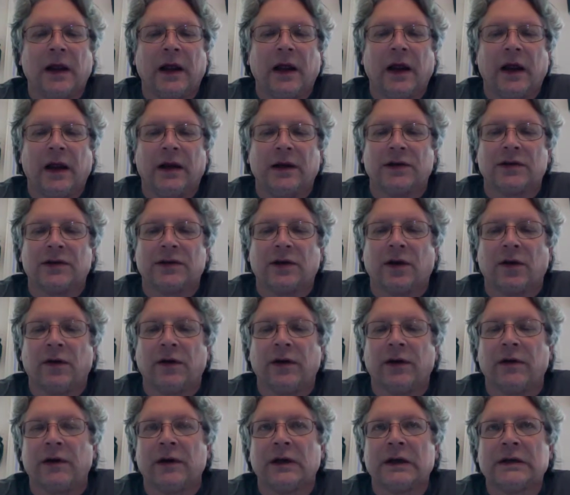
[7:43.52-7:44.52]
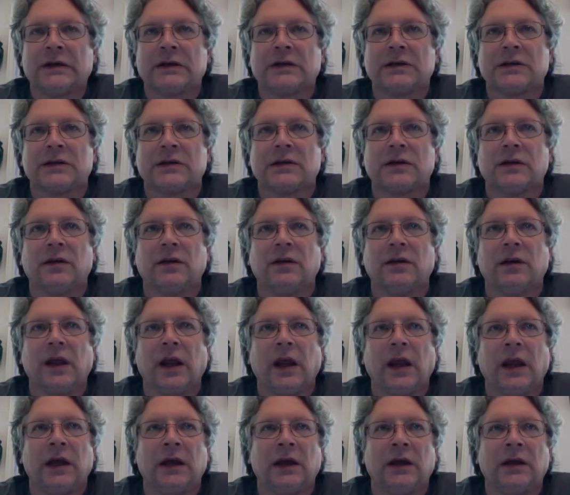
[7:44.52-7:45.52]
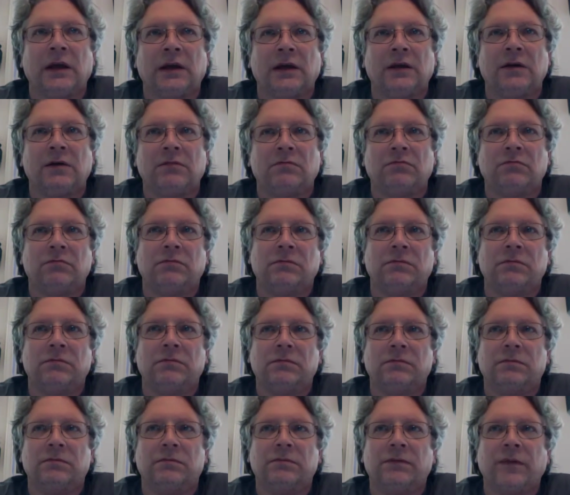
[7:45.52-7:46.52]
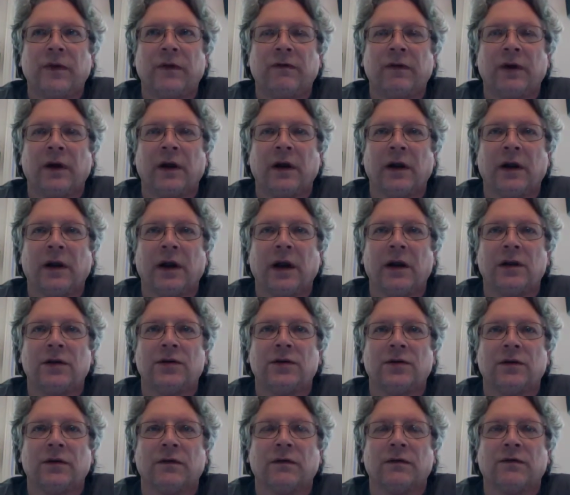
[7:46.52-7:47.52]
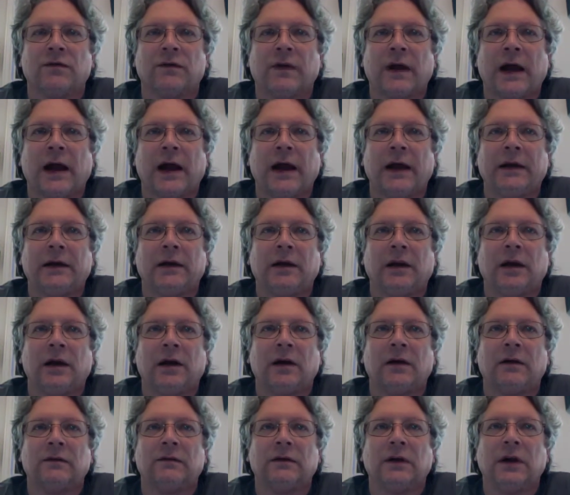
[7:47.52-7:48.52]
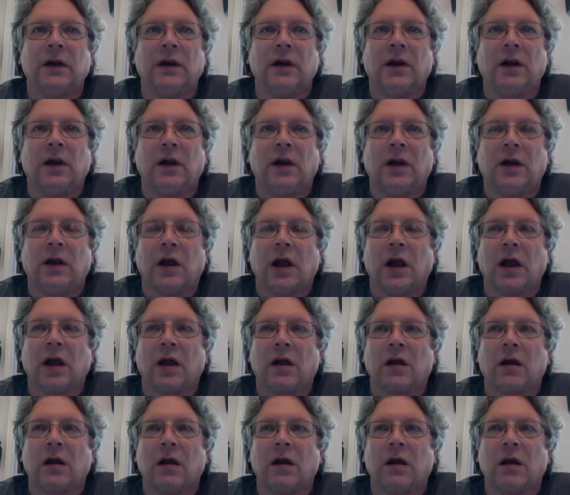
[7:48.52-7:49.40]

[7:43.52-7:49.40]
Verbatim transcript: And so there is in the very nature of divine love a,